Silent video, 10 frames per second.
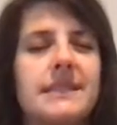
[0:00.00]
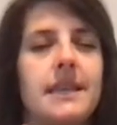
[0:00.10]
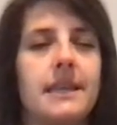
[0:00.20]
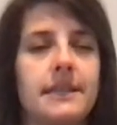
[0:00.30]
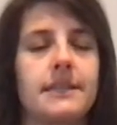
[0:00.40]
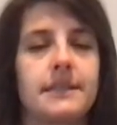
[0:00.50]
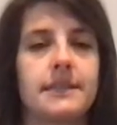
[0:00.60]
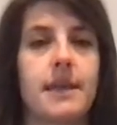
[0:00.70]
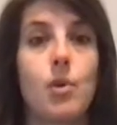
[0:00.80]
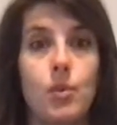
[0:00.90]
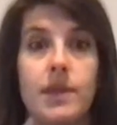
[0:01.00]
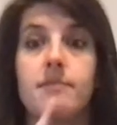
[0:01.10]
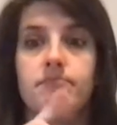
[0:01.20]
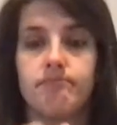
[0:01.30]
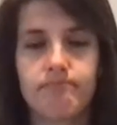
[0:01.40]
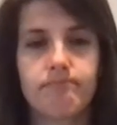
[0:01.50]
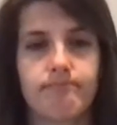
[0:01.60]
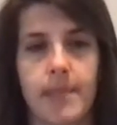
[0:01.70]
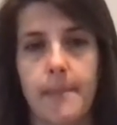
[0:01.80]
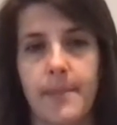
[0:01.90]
So here, 2 parallel
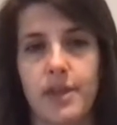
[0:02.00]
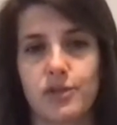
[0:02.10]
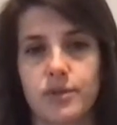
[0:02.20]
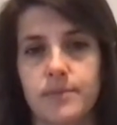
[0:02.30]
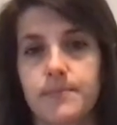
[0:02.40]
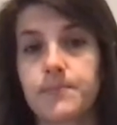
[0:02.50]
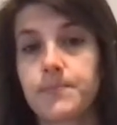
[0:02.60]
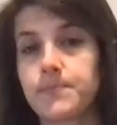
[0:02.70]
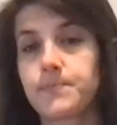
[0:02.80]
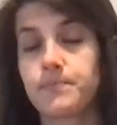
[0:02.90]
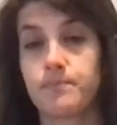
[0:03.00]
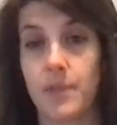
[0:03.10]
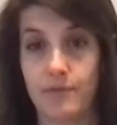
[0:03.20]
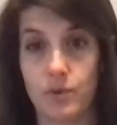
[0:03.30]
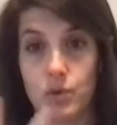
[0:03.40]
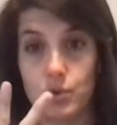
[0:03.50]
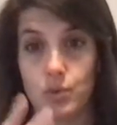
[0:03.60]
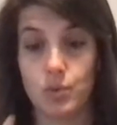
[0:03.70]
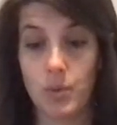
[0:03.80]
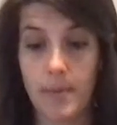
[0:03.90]
lines, AB and CD,
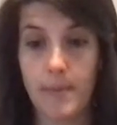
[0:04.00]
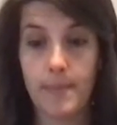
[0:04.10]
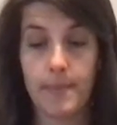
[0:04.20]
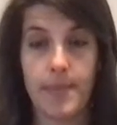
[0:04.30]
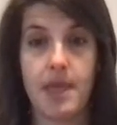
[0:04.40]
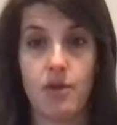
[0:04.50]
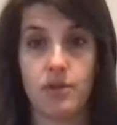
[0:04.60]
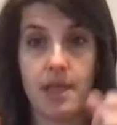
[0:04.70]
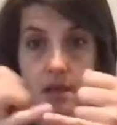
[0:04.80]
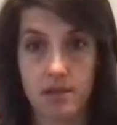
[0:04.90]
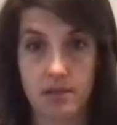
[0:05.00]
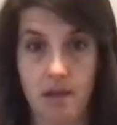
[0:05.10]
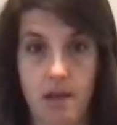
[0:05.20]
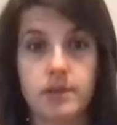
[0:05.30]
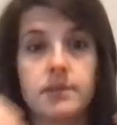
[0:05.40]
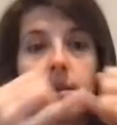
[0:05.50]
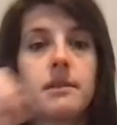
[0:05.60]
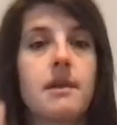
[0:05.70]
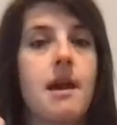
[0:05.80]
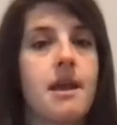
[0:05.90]
cut by a transversal
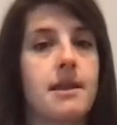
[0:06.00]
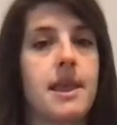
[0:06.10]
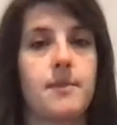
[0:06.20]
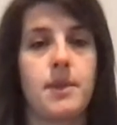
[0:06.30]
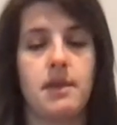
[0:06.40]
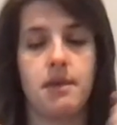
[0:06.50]
EF.